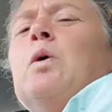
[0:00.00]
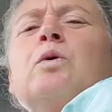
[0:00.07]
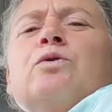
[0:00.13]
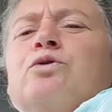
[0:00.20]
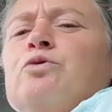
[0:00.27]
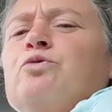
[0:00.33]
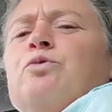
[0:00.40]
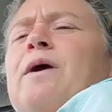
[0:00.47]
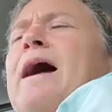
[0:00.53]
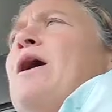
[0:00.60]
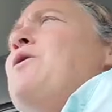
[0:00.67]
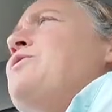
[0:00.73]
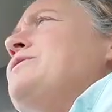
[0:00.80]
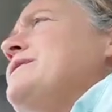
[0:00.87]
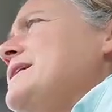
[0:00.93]
new
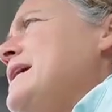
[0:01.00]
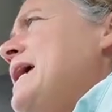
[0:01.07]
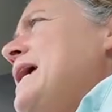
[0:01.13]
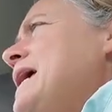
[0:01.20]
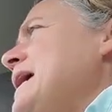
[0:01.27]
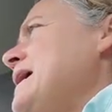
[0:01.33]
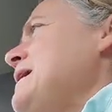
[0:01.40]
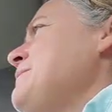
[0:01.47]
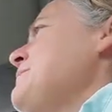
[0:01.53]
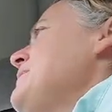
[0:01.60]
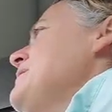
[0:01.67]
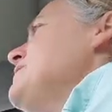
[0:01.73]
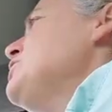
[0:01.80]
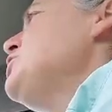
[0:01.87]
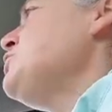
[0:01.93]
route came
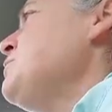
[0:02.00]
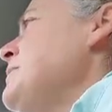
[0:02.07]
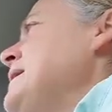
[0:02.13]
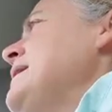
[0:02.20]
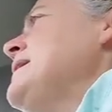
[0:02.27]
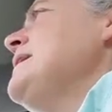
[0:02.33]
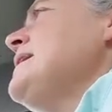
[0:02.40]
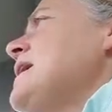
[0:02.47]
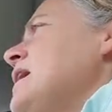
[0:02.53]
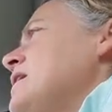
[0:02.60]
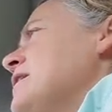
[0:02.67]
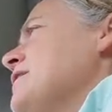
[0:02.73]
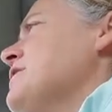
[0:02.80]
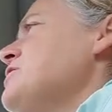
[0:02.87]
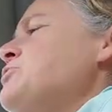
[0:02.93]
to me.
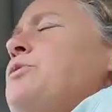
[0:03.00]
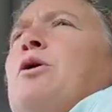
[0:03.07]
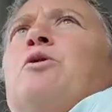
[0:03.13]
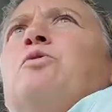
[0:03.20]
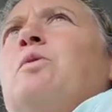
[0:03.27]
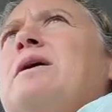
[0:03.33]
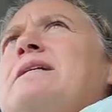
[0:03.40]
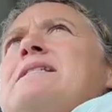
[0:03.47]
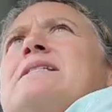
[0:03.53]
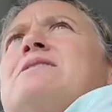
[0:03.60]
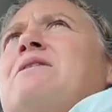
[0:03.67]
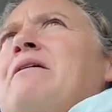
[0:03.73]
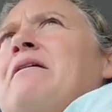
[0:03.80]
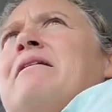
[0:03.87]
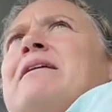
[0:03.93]
This road wasn't
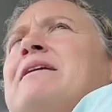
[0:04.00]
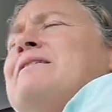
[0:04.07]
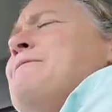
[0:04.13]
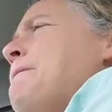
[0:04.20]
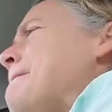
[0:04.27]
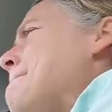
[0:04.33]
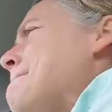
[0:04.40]
on,